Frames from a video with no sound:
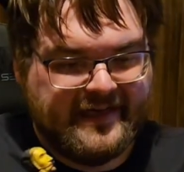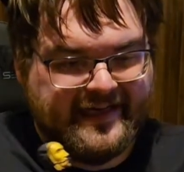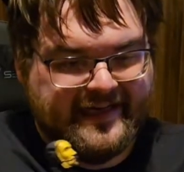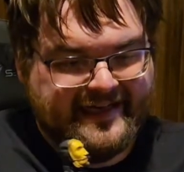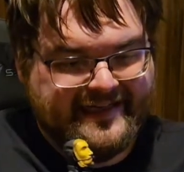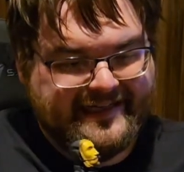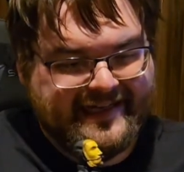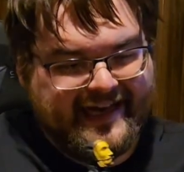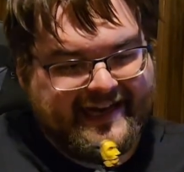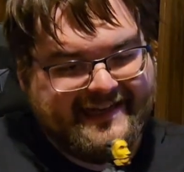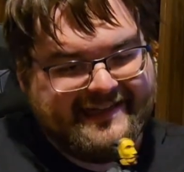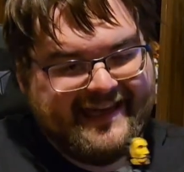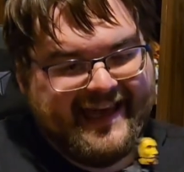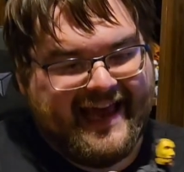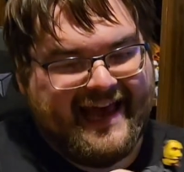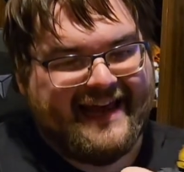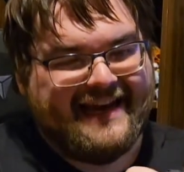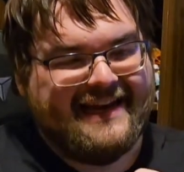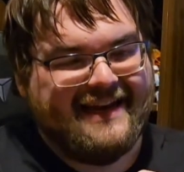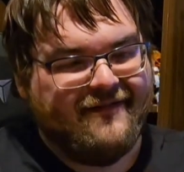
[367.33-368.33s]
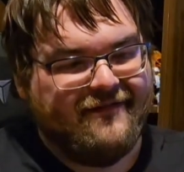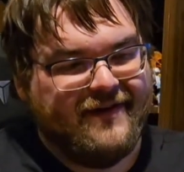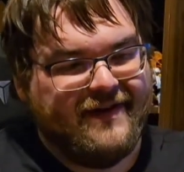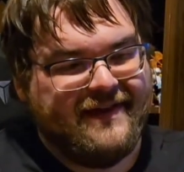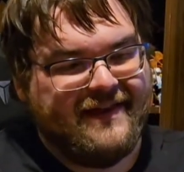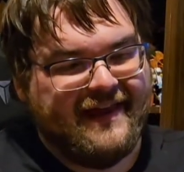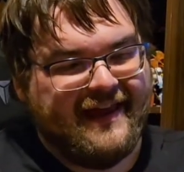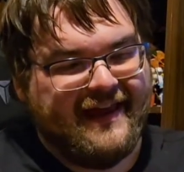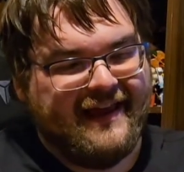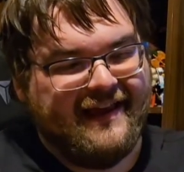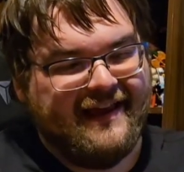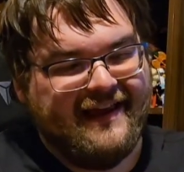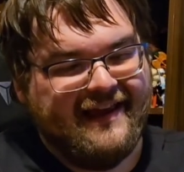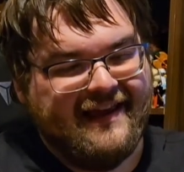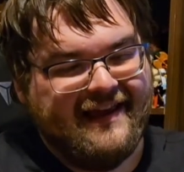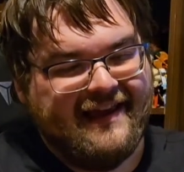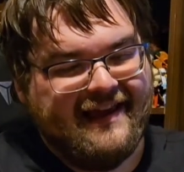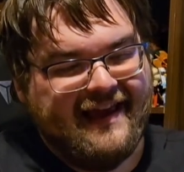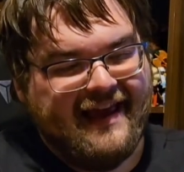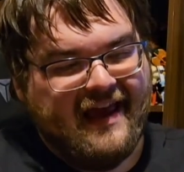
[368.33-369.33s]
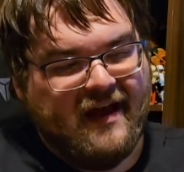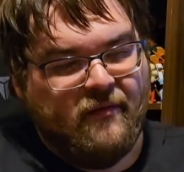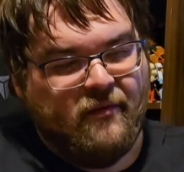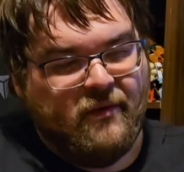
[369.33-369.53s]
he's got his hat and everything, and